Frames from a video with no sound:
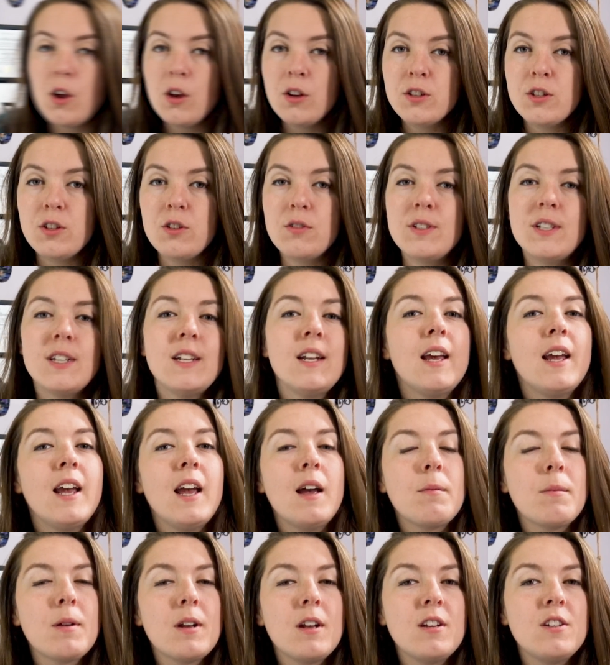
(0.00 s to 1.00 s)
So today
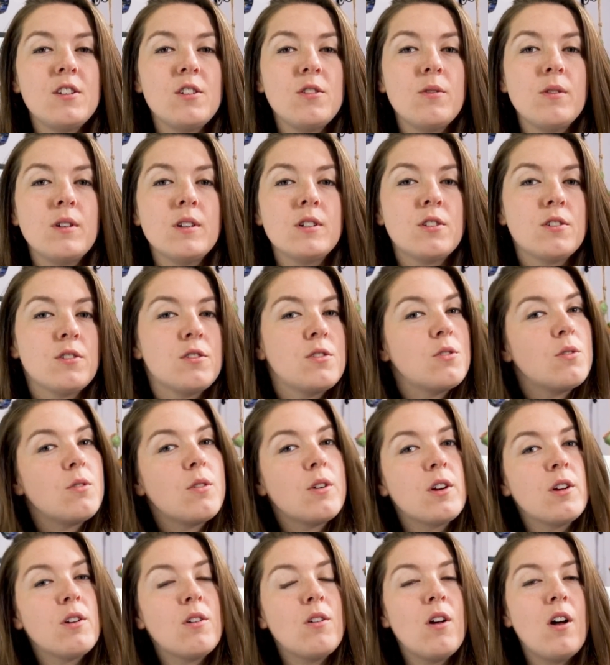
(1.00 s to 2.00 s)
I'm going to do a
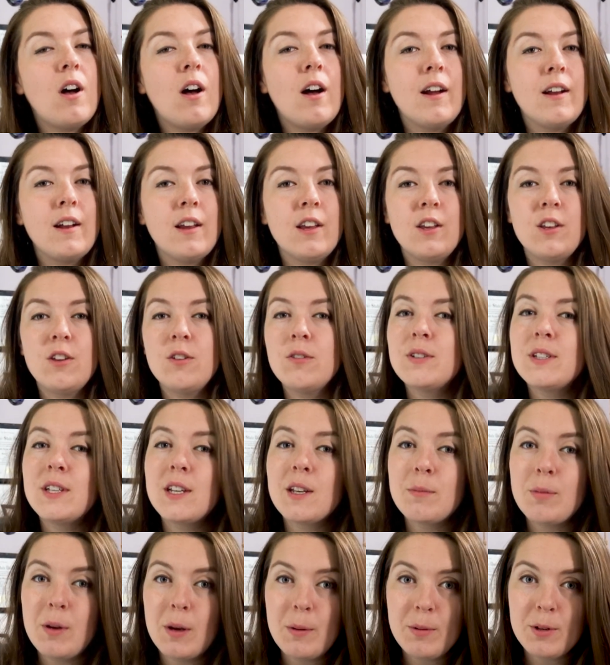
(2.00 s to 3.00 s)
tutorial on
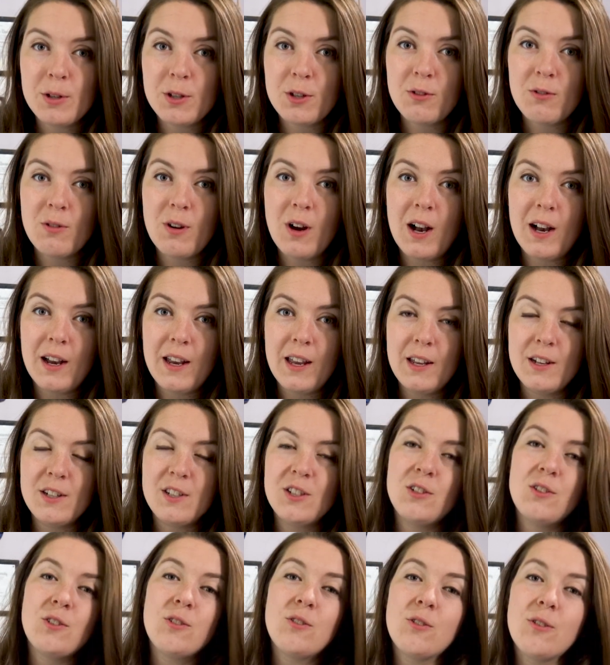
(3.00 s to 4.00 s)
using Publisher Rocket
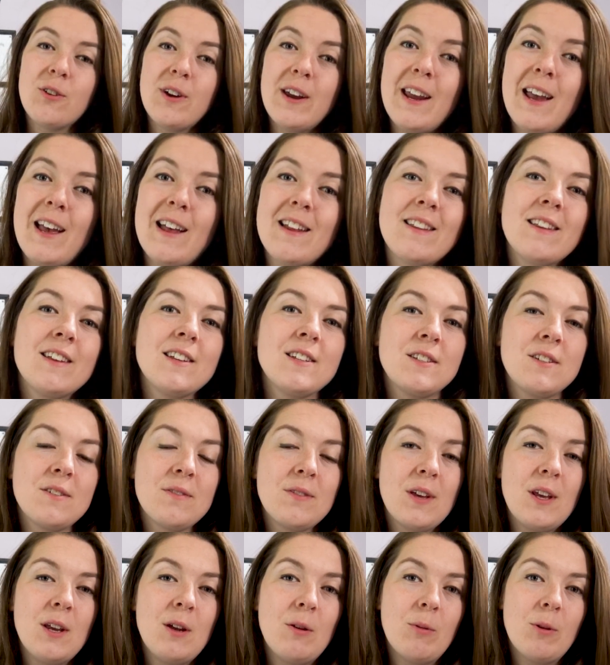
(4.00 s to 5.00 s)
to create a list
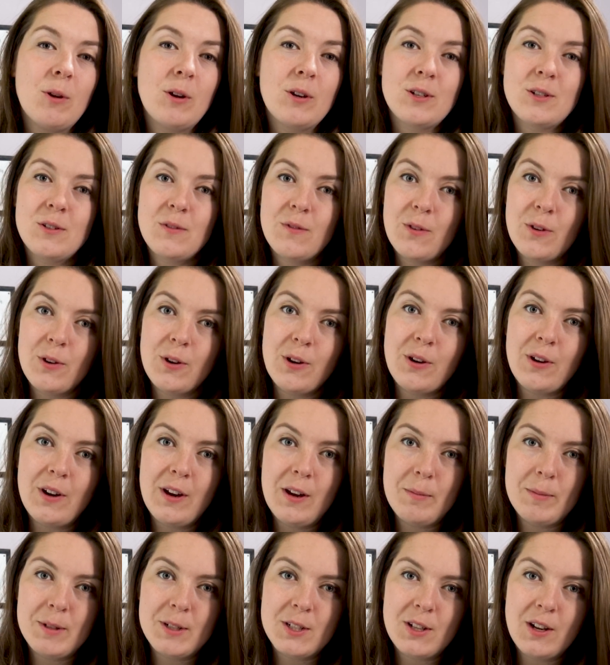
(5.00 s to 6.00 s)
of keywords for your
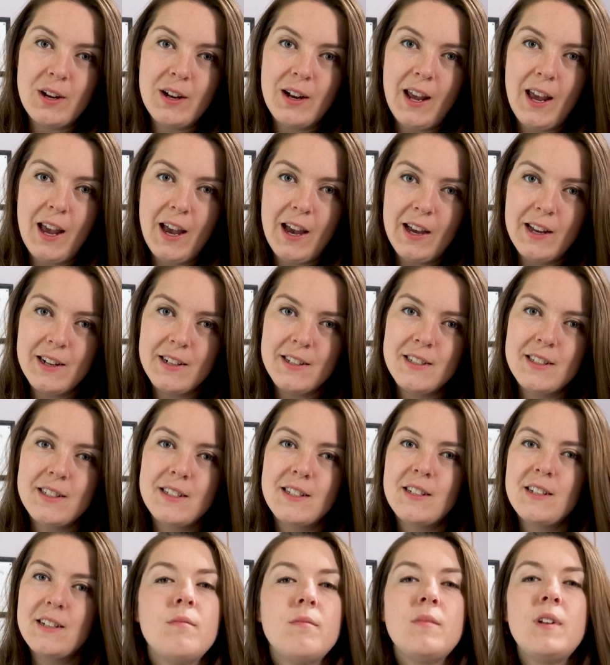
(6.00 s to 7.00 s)
Amazon ads.
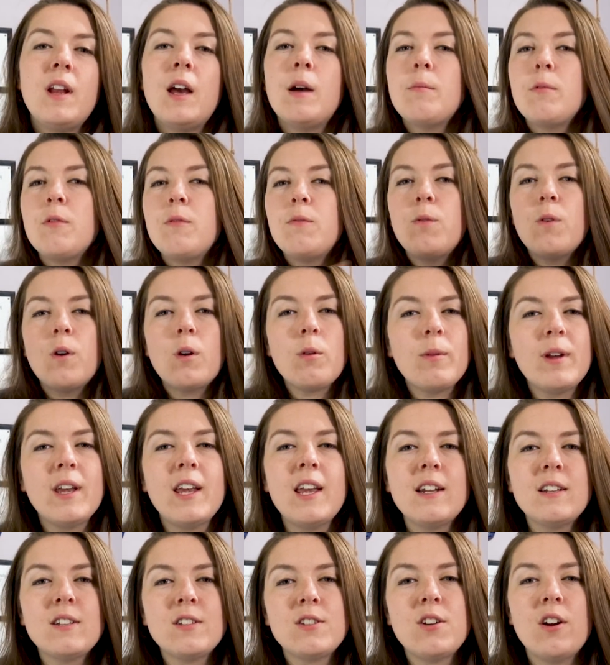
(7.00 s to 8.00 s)
Now, before we
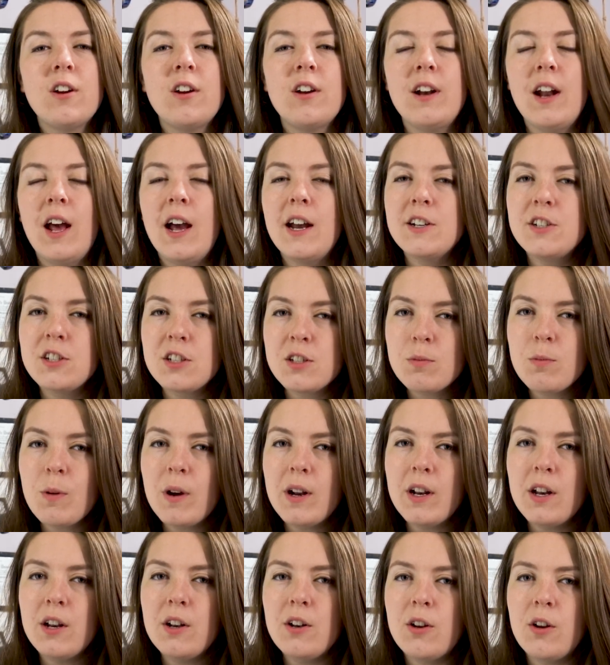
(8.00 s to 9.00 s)
get started, I just
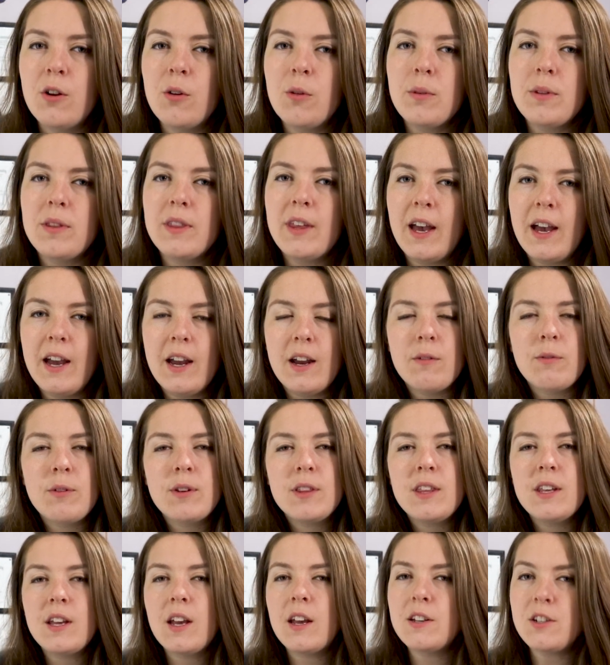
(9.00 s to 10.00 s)
want to note that
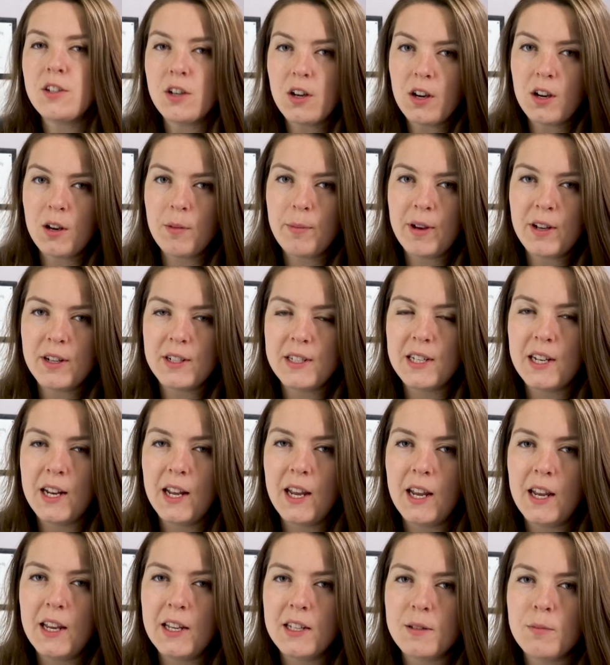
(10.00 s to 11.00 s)
everything I talk about
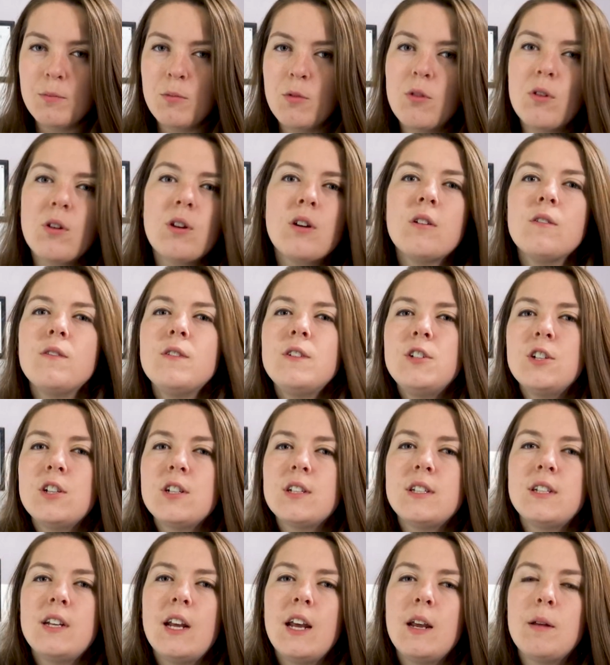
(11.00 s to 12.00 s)
today is more of
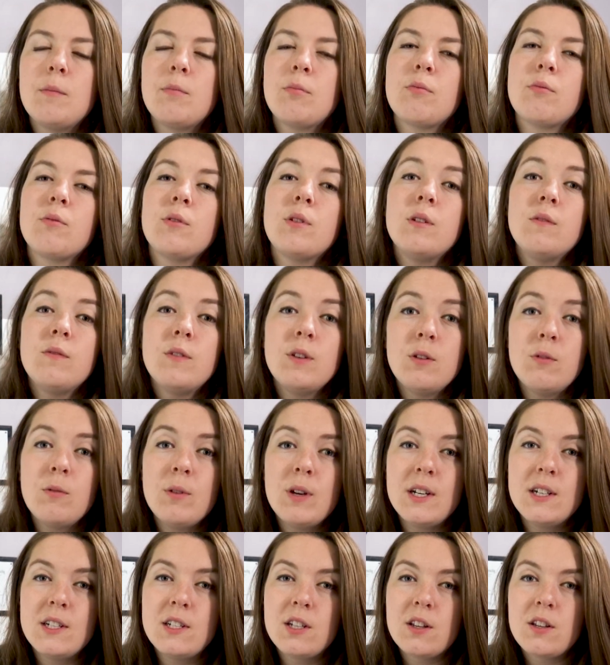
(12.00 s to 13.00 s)
just a preview
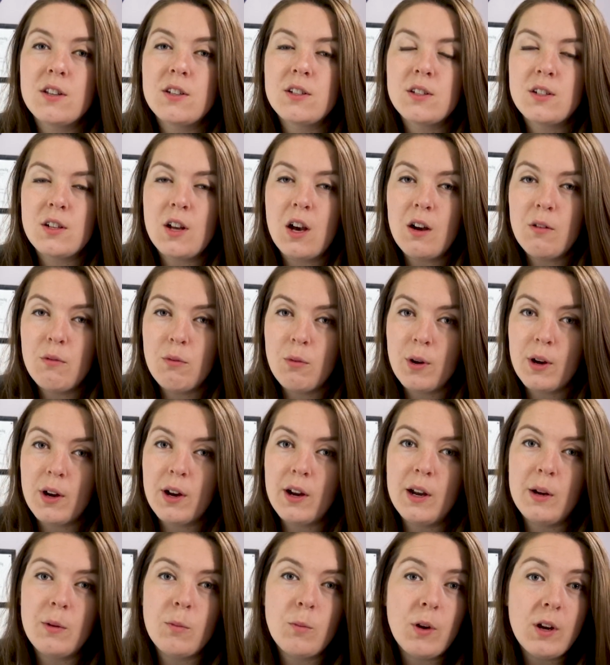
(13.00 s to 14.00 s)
into the software
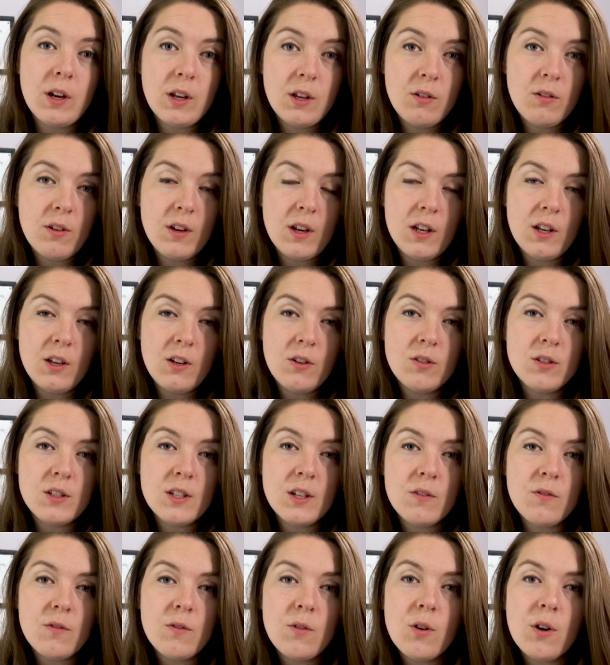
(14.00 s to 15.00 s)
and what you can use
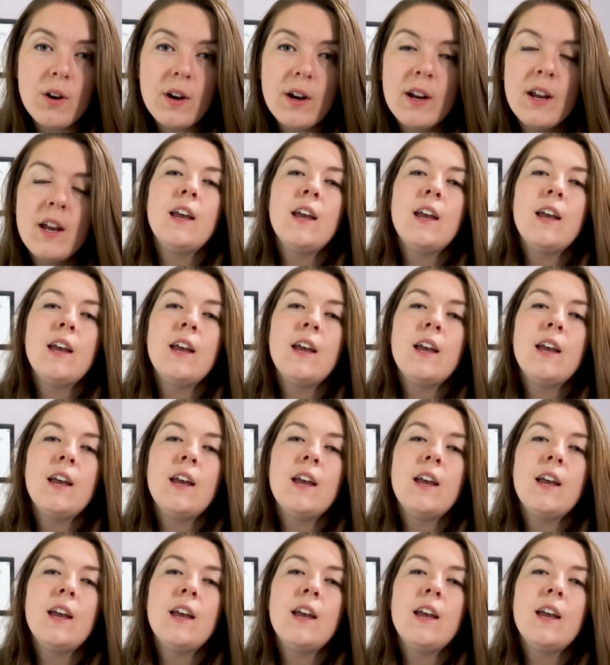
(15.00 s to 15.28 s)
it for.